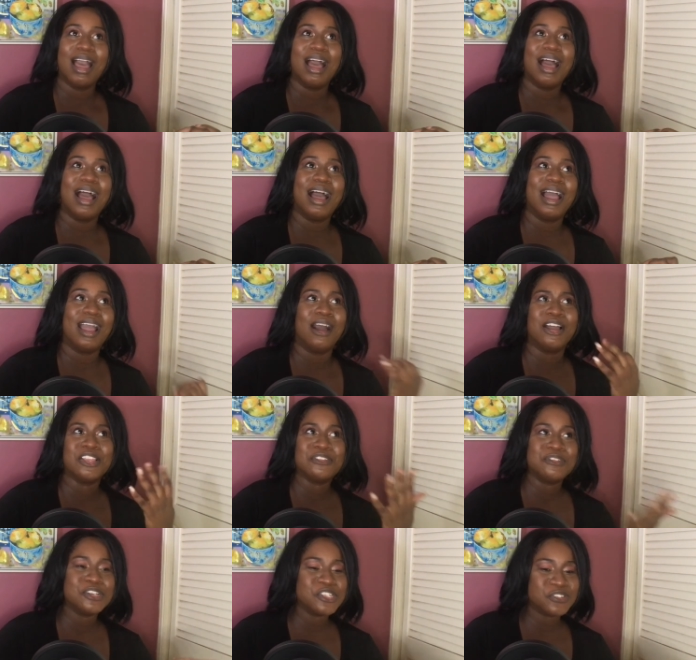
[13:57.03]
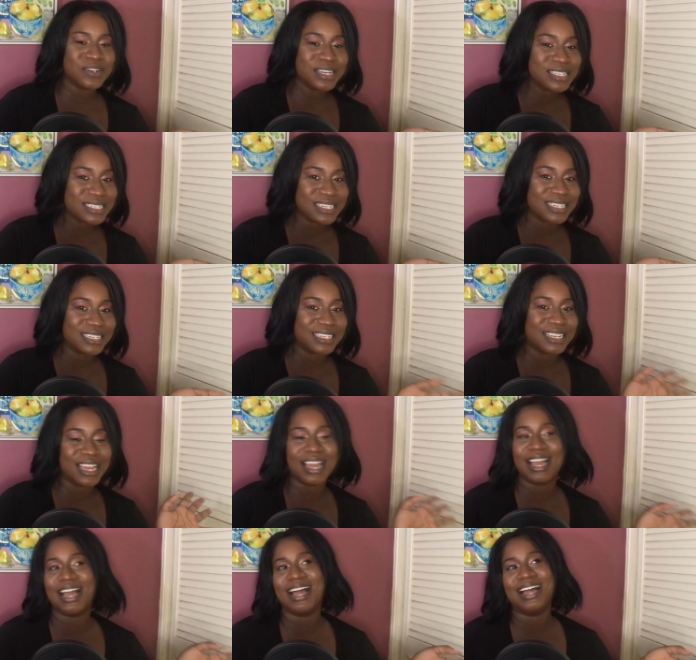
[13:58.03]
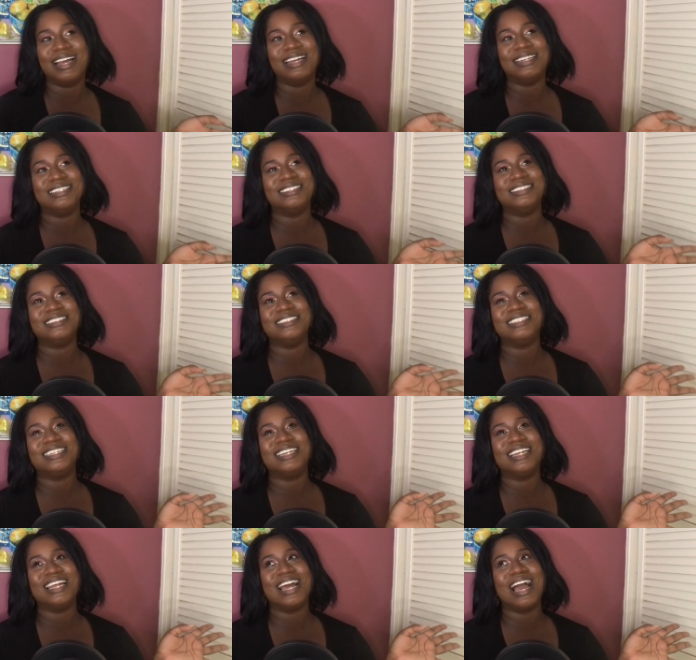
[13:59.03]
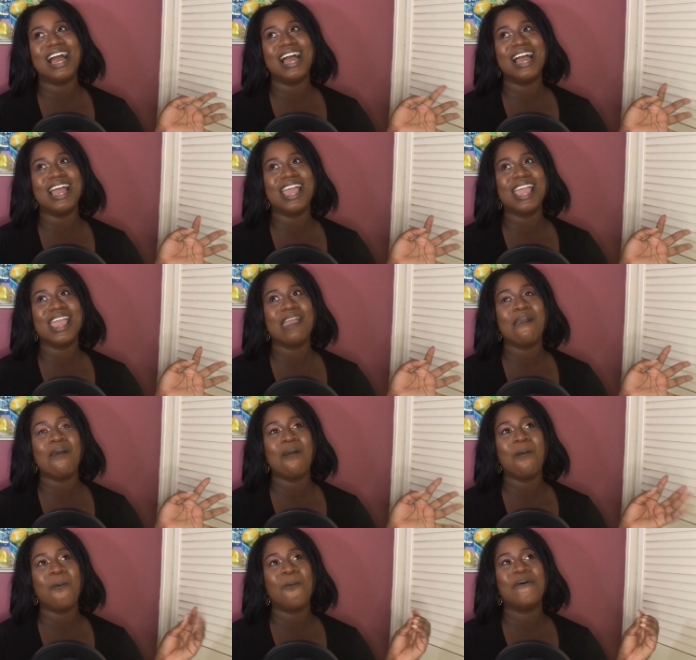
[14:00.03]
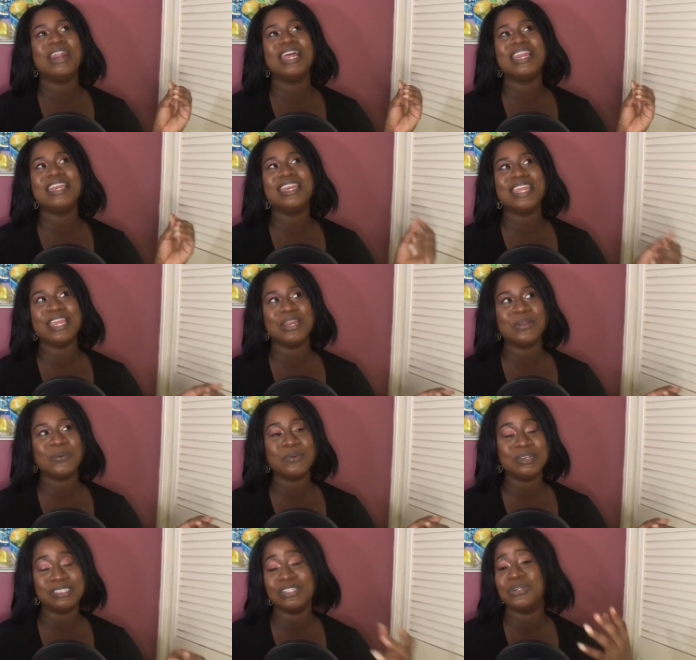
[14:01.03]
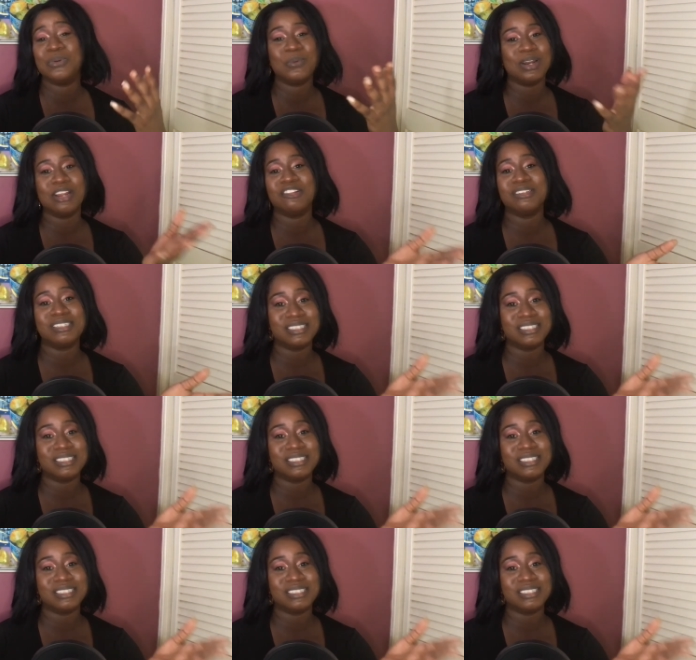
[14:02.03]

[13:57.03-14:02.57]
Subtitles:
I got frustrated, and what I did was to do what I just